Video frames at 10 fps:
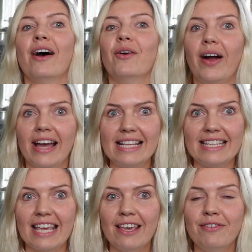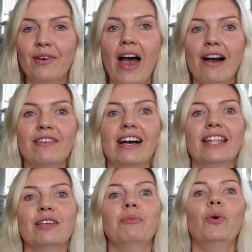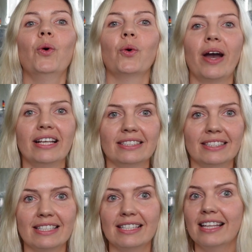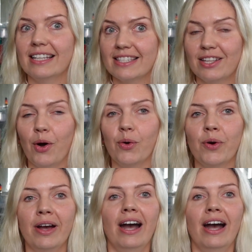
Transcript: Right, if you have any more questions, let us know.